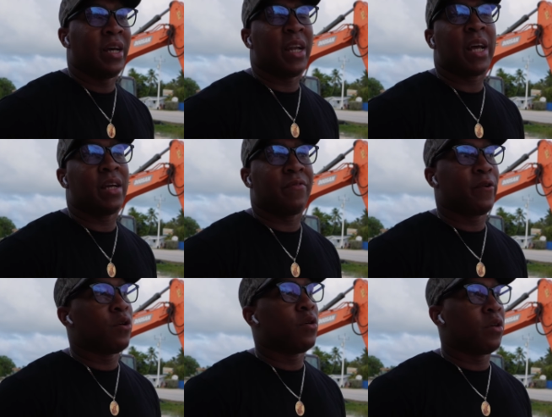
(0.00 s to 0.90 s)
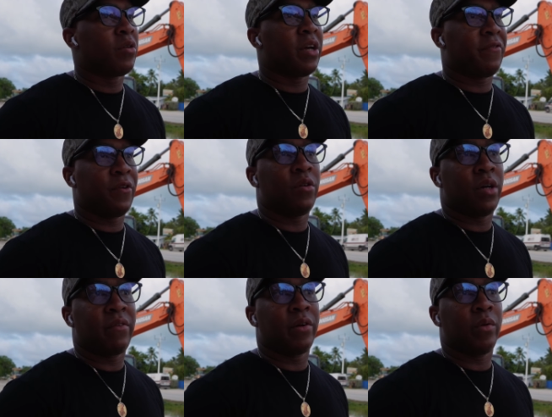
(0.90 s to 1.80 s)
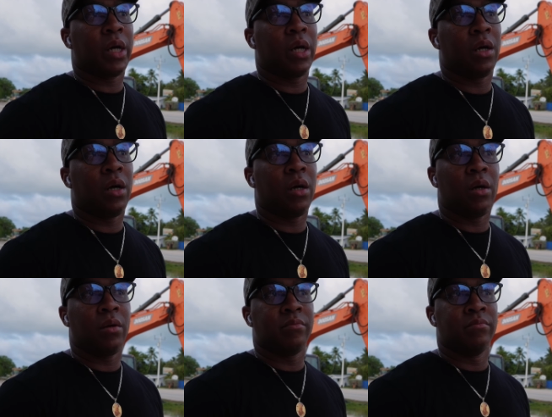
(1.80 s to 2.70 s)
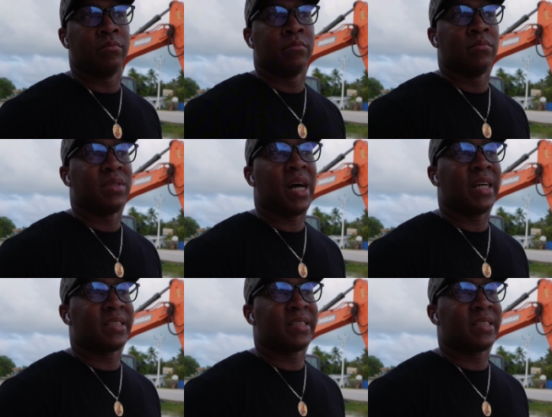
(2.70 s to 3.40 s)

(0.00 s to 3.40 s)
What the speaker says: And they get fuel, you get fuel everywhere. You're